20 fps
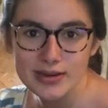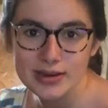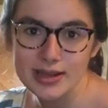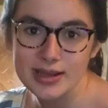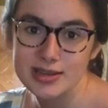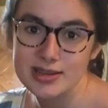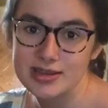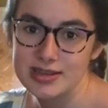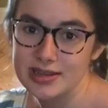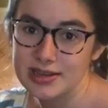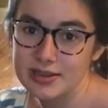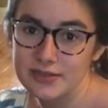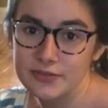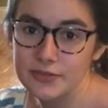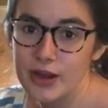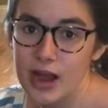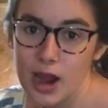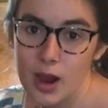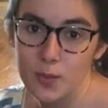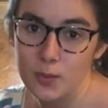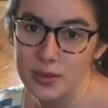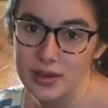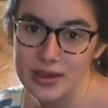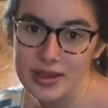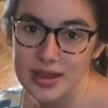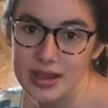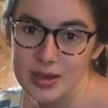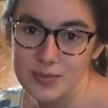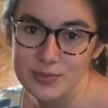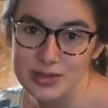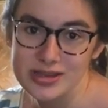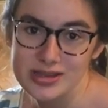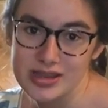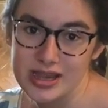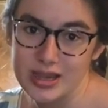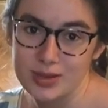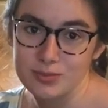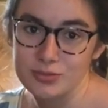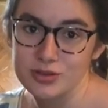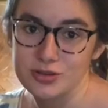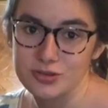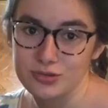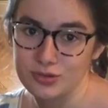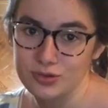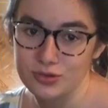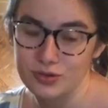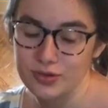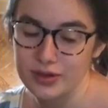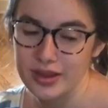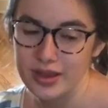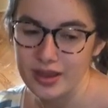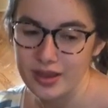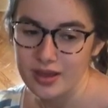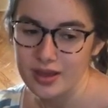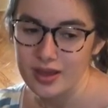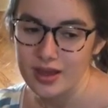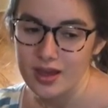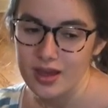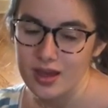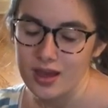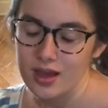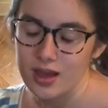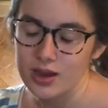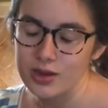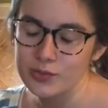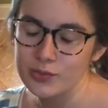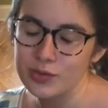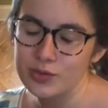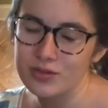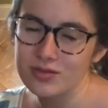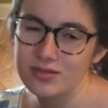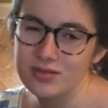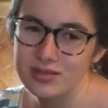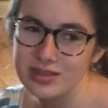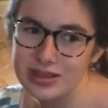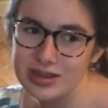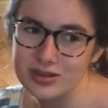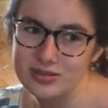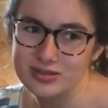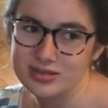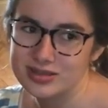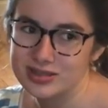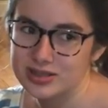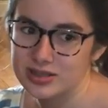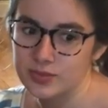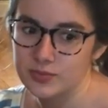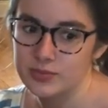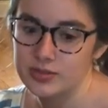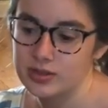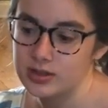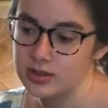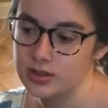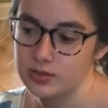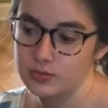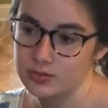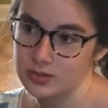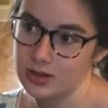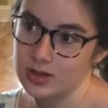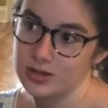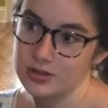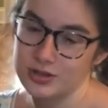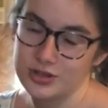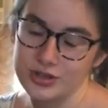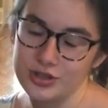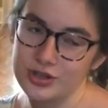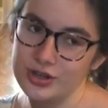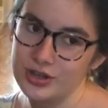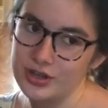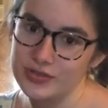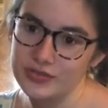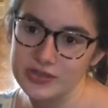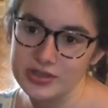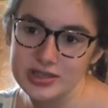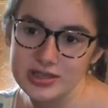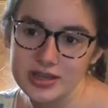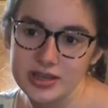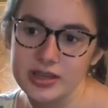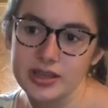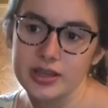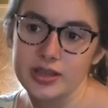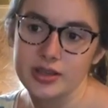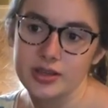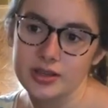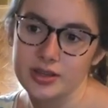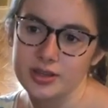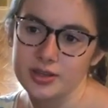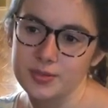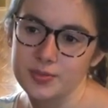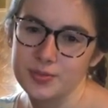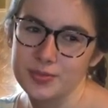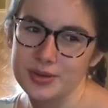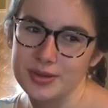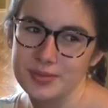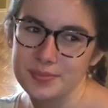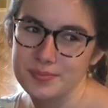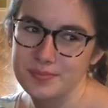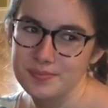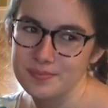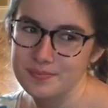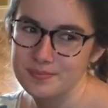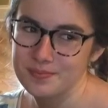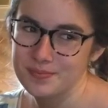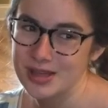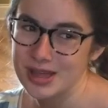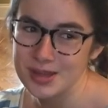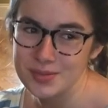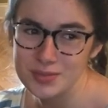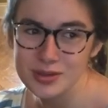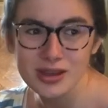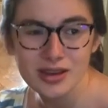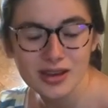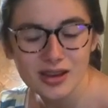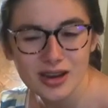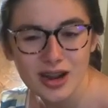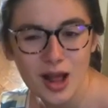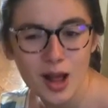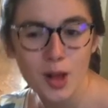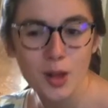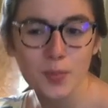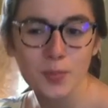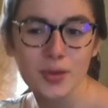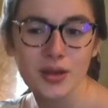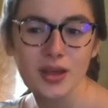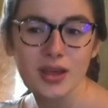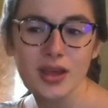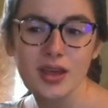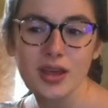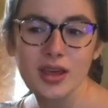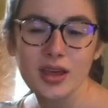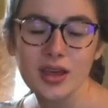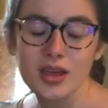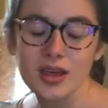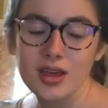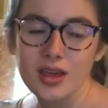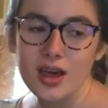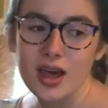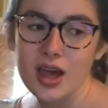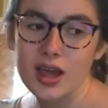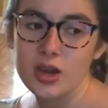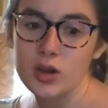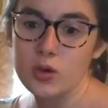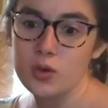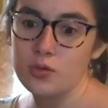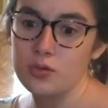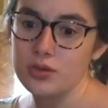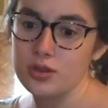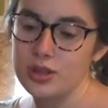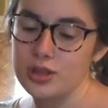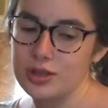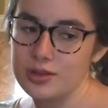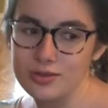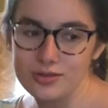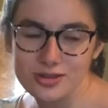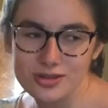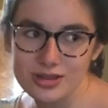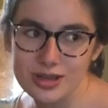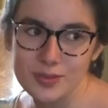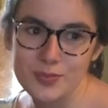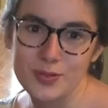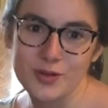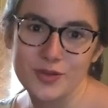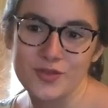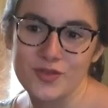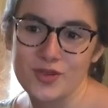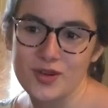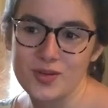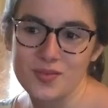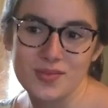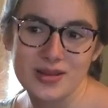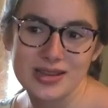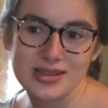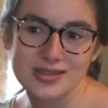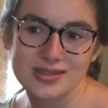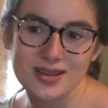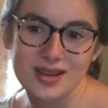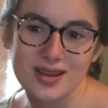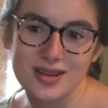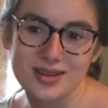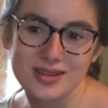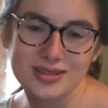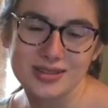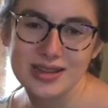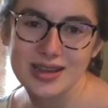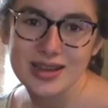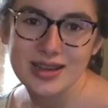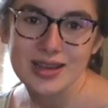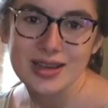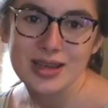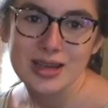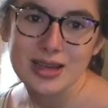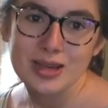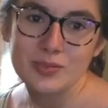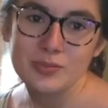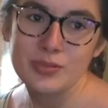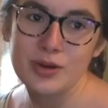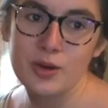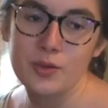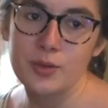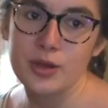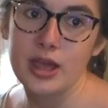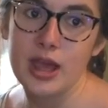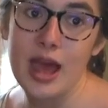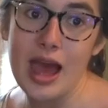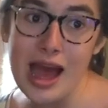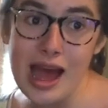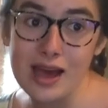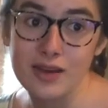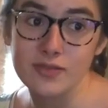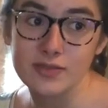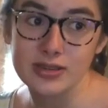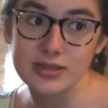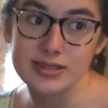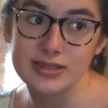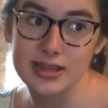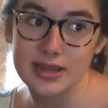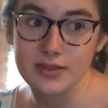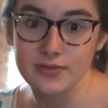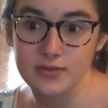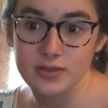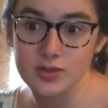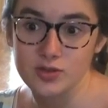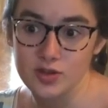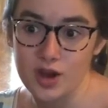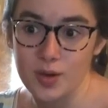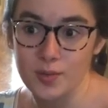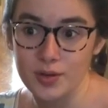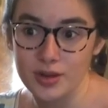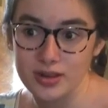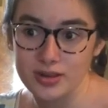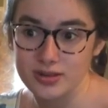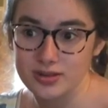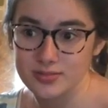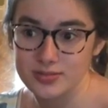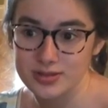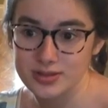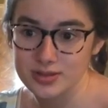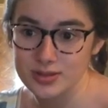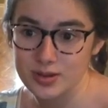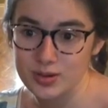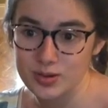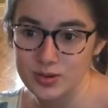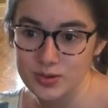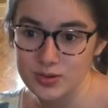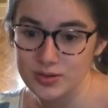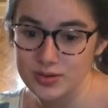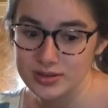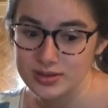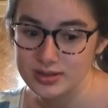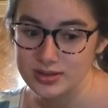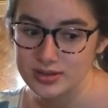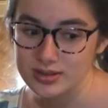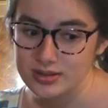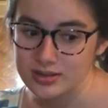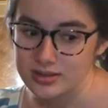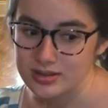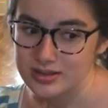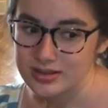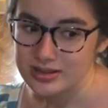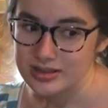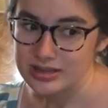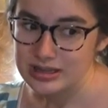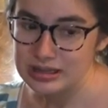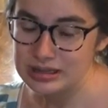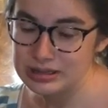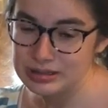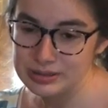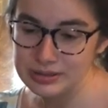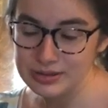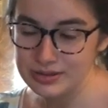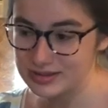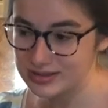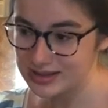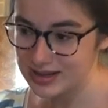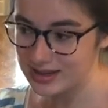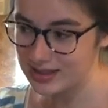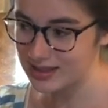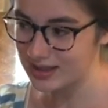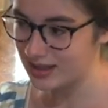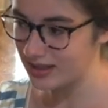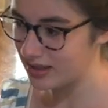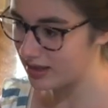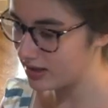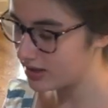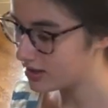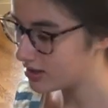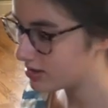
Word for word: idea for how we could get Miss Amy to agree. I wrote a little something, I'm not sure if it's any good, but maybe it could help? I don't usually perform my songs, but we have to save the drama club, so here goes nothing.